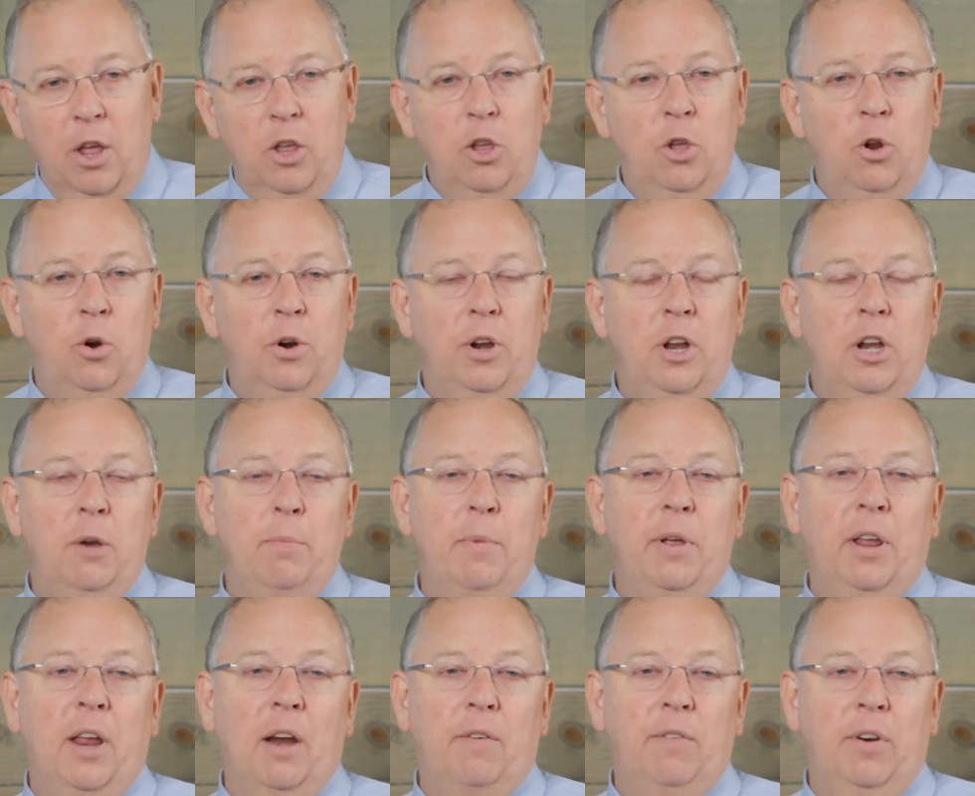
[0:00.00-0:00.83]
You don't need to
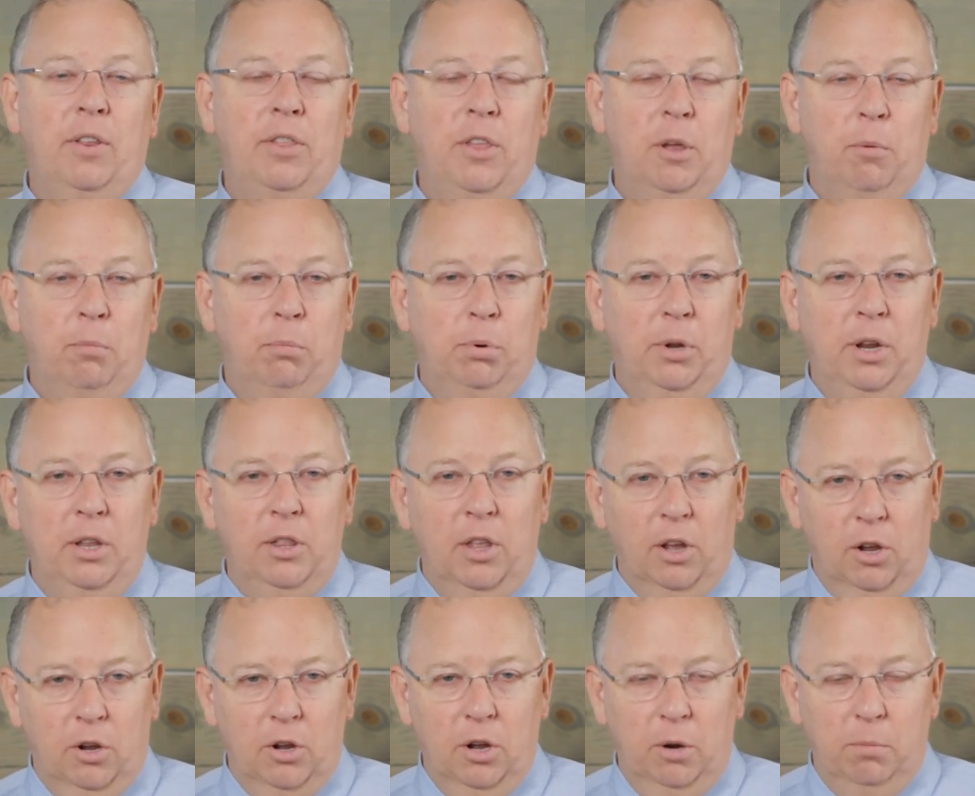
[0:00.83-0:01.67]
make everything bleed
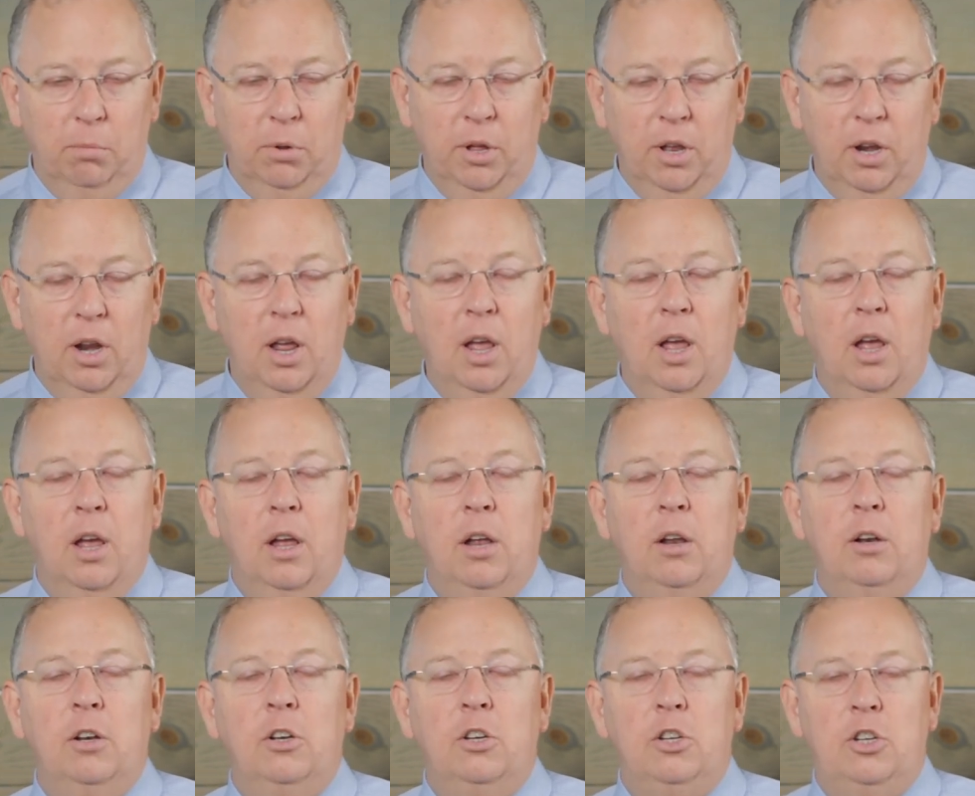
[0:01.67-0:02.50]
that could bleed.
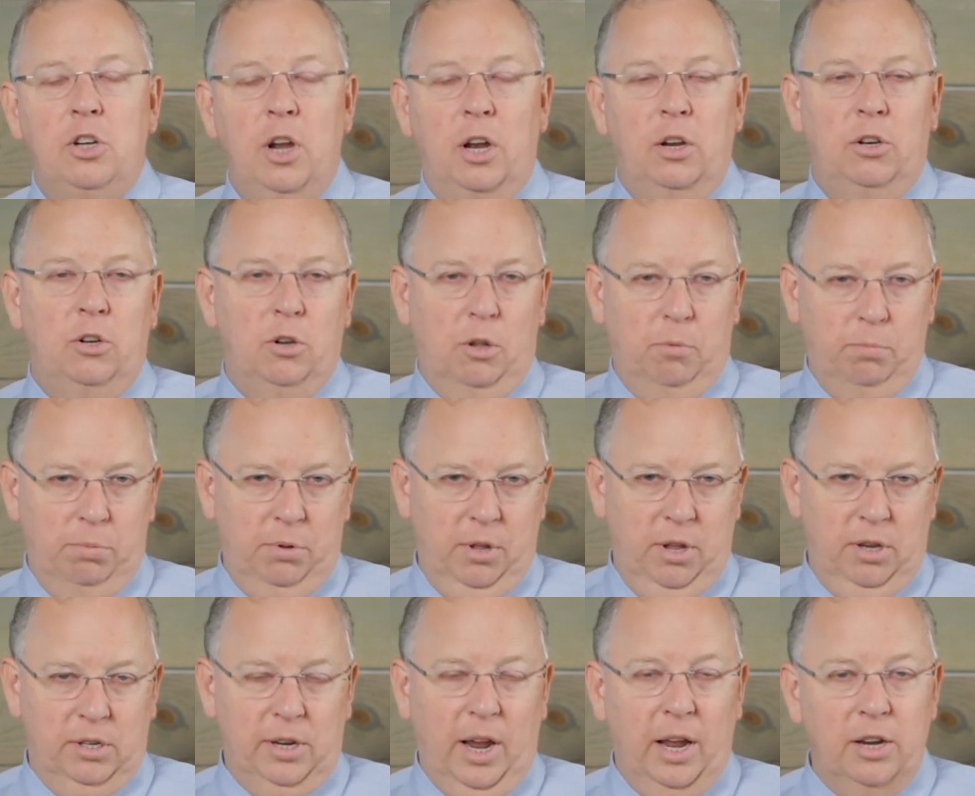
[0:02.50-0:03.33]
Gentle,
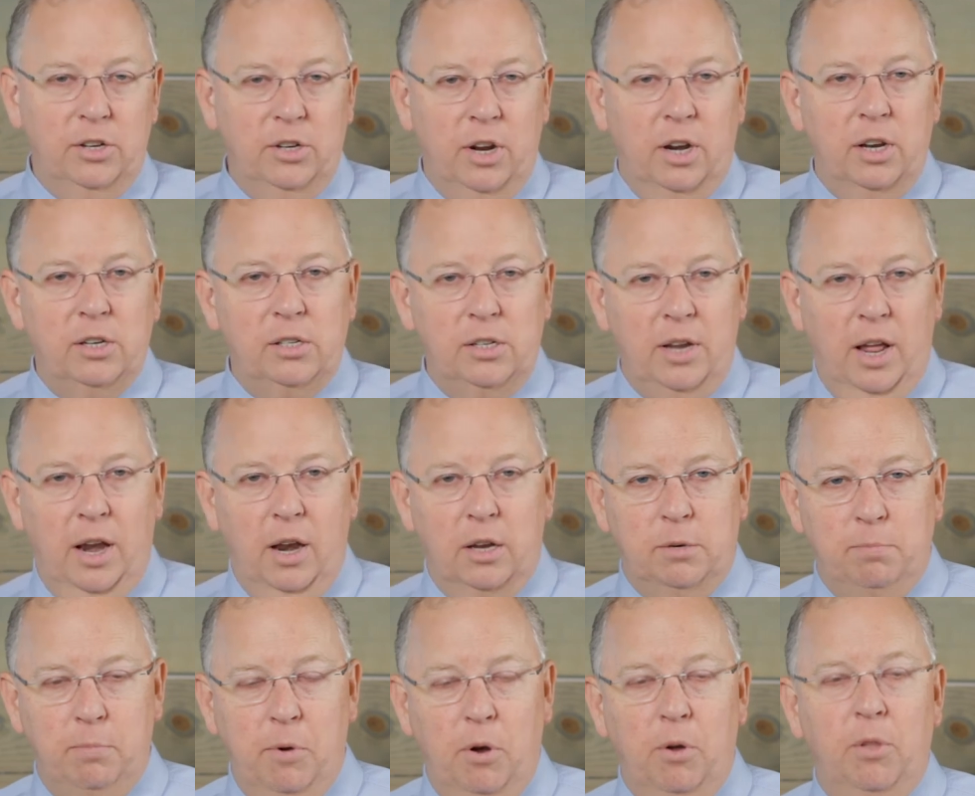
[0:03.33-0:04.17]
please. Hygienist,
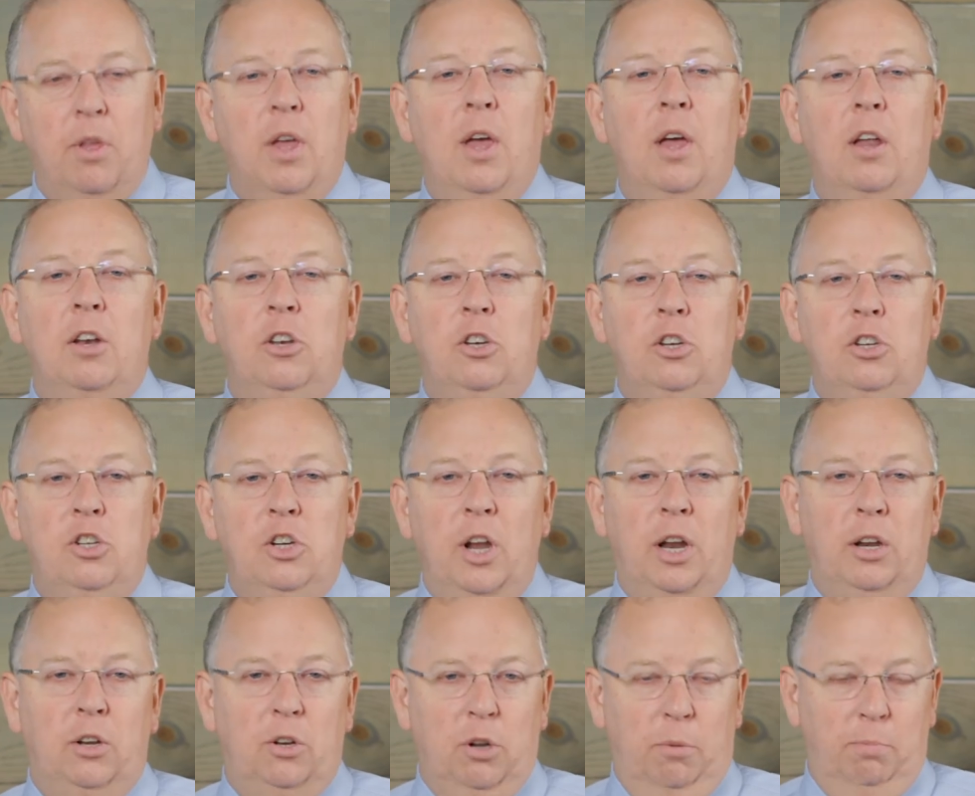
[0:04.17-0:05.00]
dentist, both
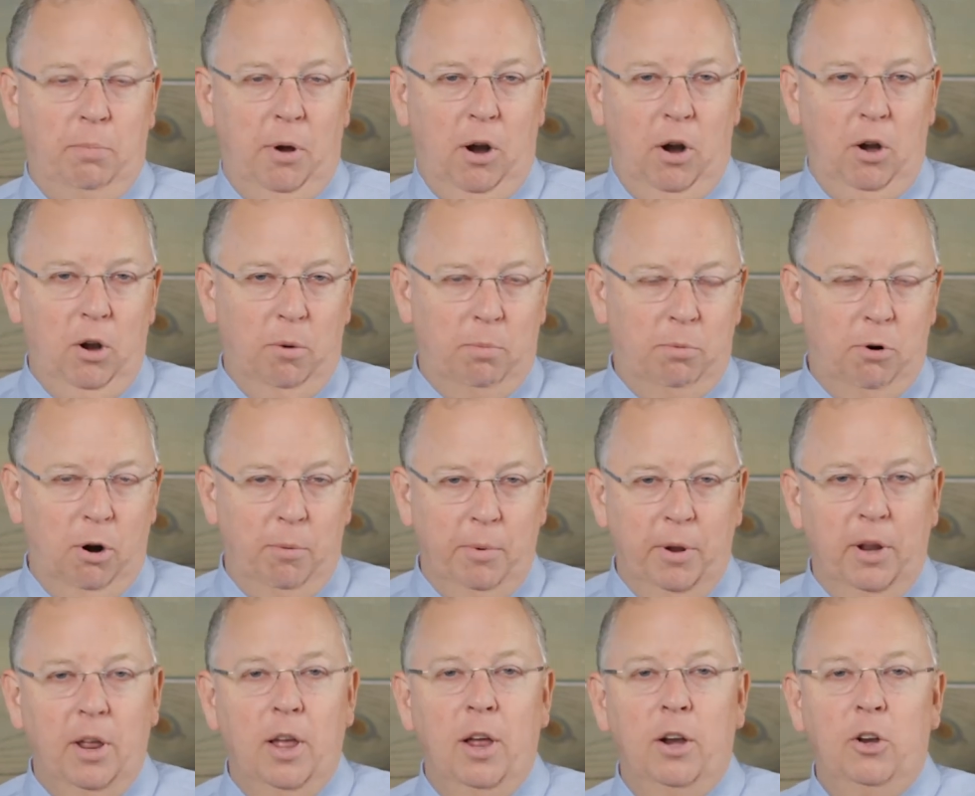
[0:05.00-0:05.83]
gentle
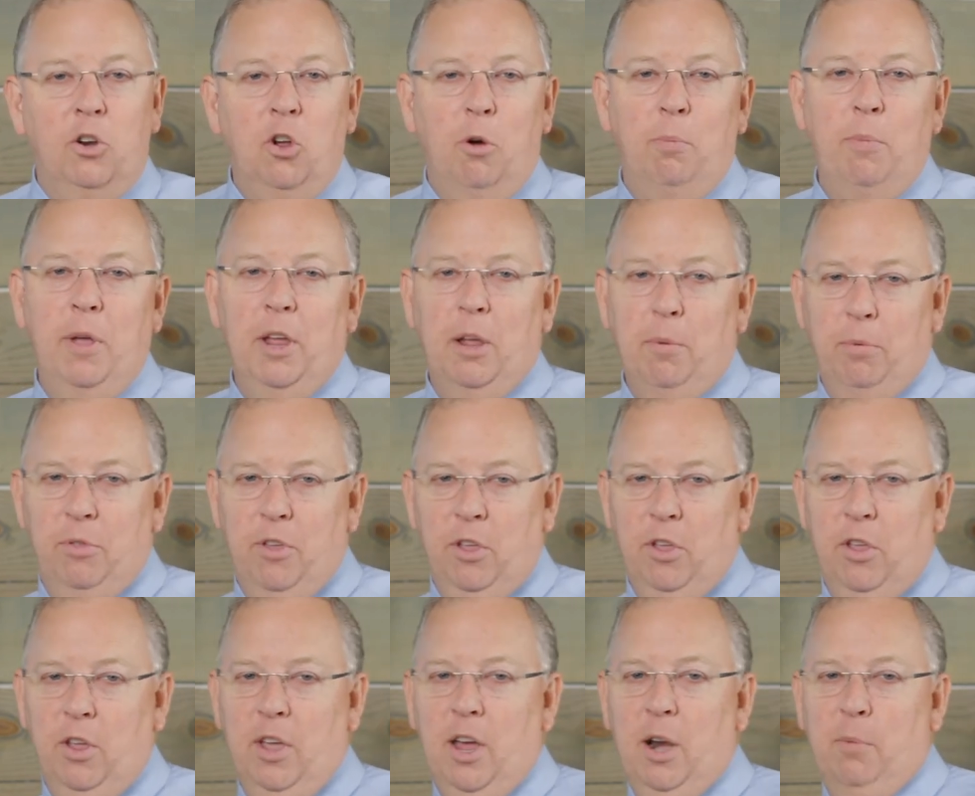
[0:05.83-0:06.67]
perioprobing. Don't make them
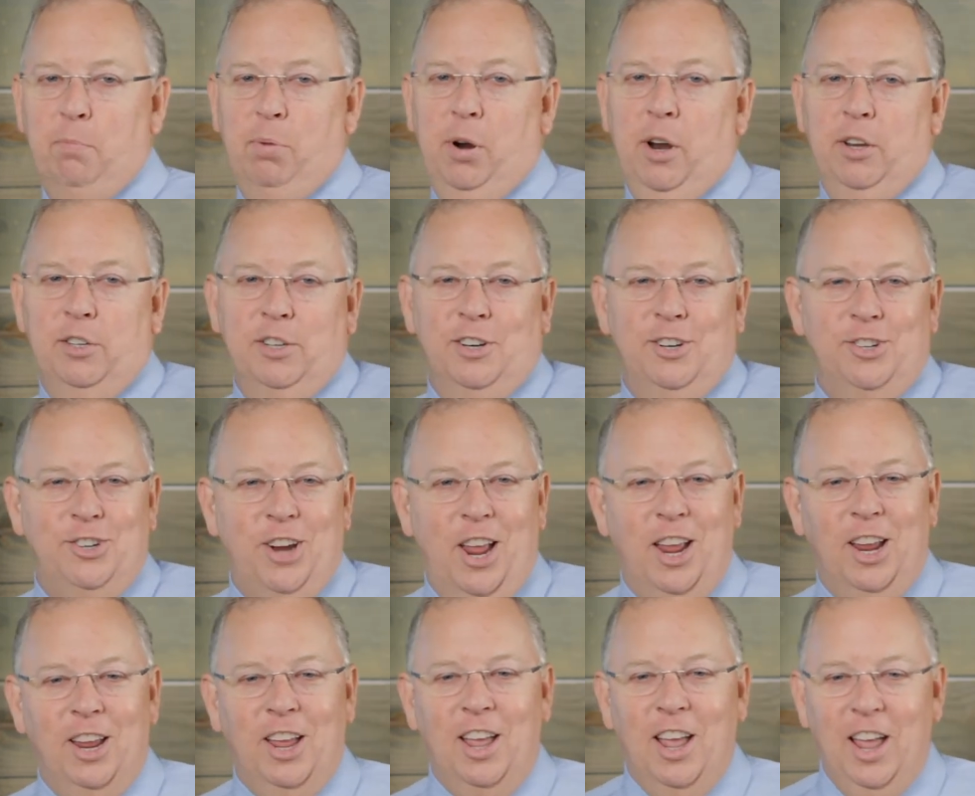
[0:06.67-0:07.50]
think you got a prison
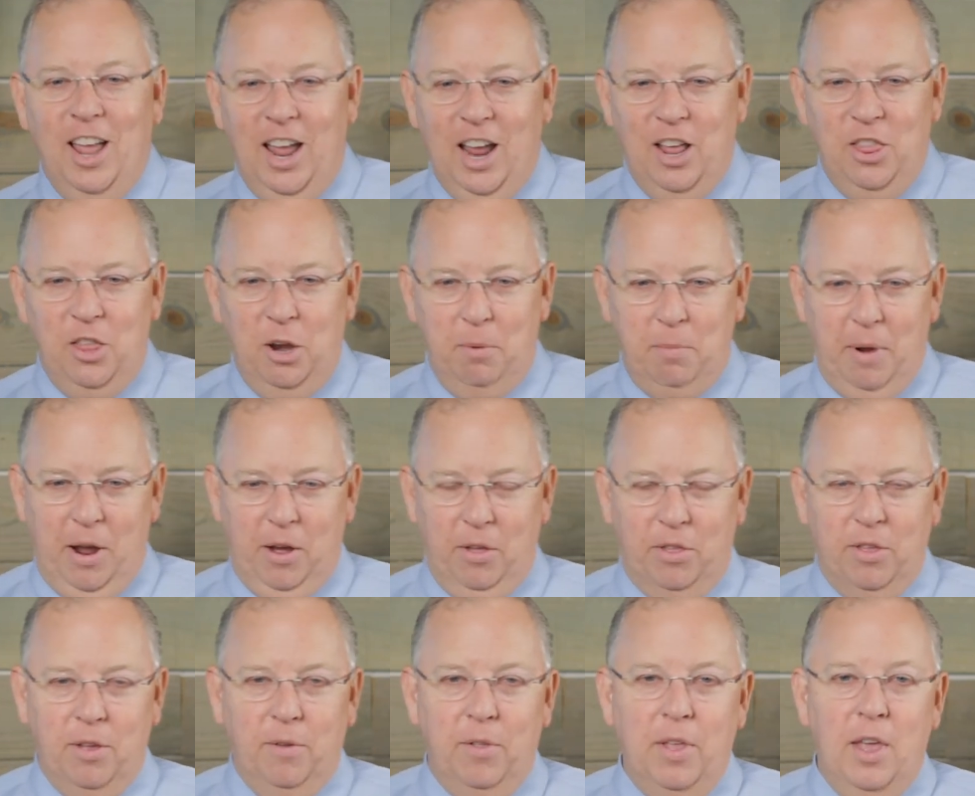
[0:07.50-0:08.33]
shank in their
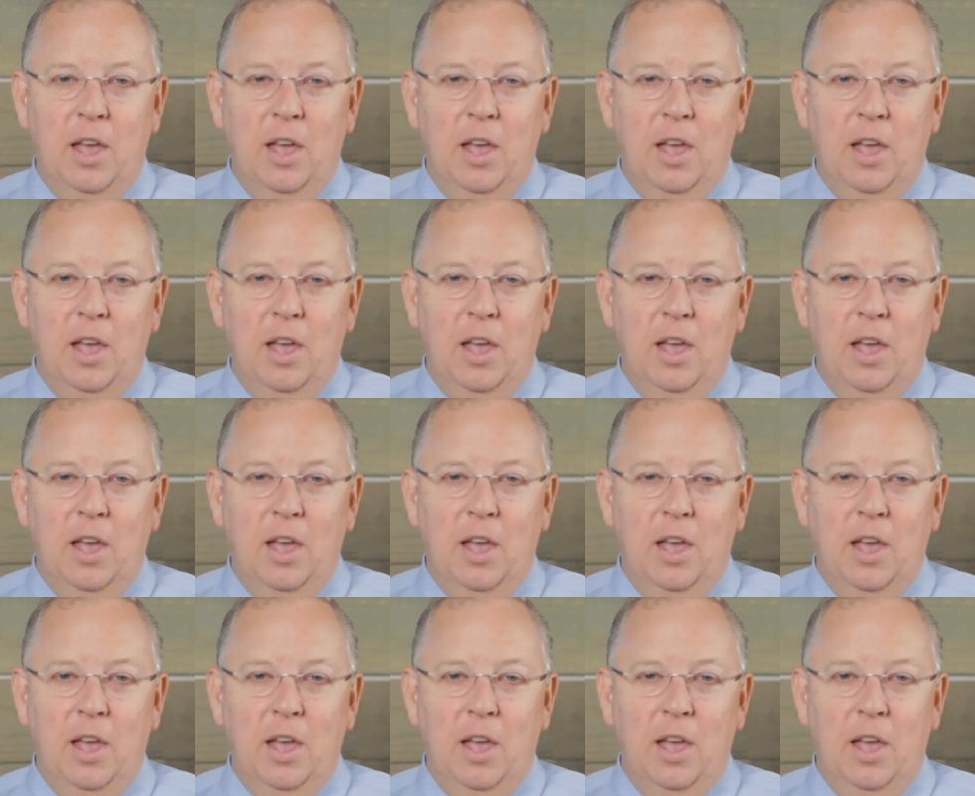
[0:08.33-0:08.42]
mouth.